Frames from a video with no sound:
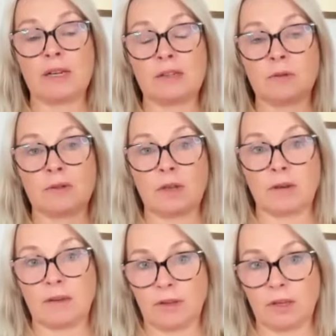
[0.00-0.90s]
but it's
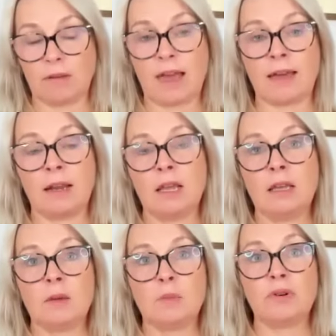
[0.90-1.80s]
also giving you that
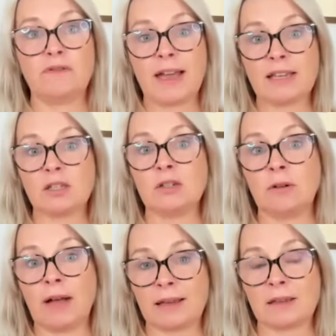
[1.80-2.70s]

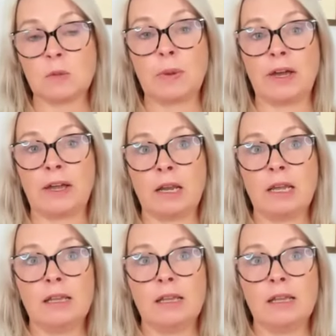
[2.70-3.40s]
professional expert